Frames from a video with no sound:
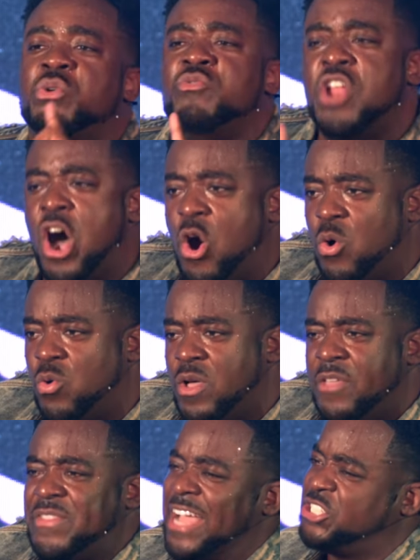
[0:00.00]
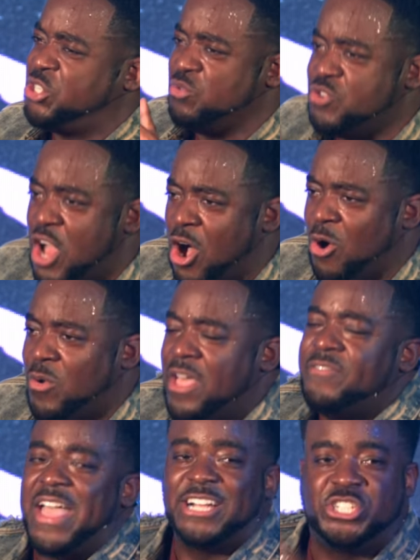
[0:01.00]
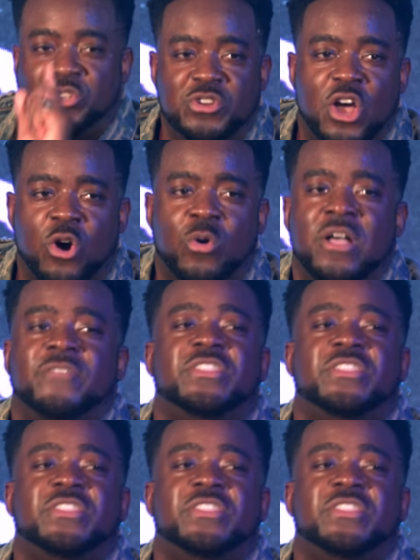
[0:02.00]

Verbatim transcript: you know, that you know, that you know,